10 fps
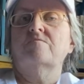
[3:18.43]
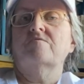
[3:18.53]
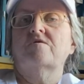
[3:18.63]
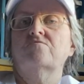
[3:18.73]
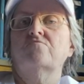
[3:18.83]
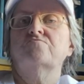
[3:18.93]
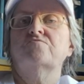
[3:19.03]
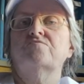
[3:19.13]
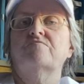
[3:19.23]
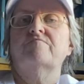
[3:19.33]
a
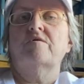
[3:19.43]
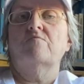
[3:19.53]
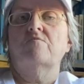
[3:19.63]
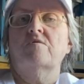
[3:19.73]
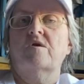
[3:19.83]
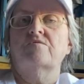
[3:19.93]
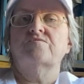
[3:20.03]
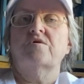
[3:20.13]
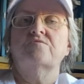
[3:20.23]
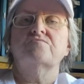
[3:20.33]
diagnosis if they get
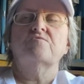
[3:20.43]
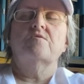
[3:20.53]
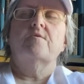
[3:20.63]
assessed.